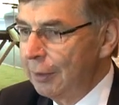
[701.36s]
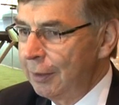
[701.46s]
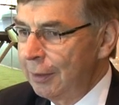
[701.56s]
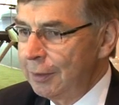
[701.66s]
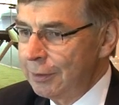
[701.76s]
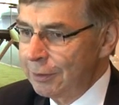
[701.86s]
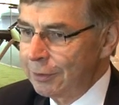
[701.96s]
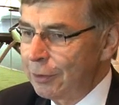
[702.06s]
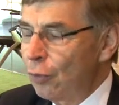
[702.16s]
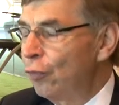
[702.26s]
is
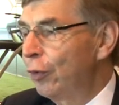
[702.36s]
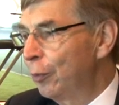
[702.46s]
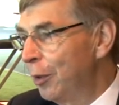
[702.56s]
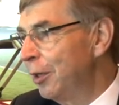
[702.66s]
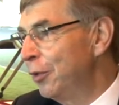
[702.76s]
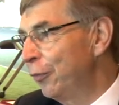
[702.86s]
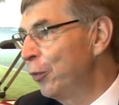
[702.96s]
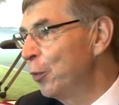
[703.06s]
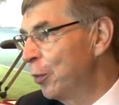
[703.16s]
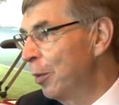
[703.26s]
solving really
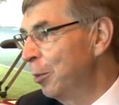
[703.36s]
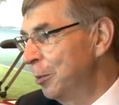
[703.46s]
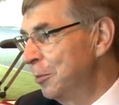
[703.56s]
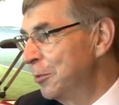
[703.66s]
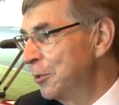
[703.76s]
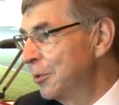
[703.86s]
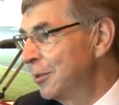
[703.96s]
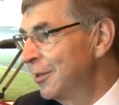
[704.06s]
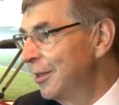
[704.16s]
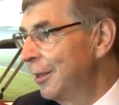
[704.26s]
difficult problems.
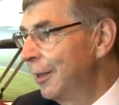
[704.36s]
Okay.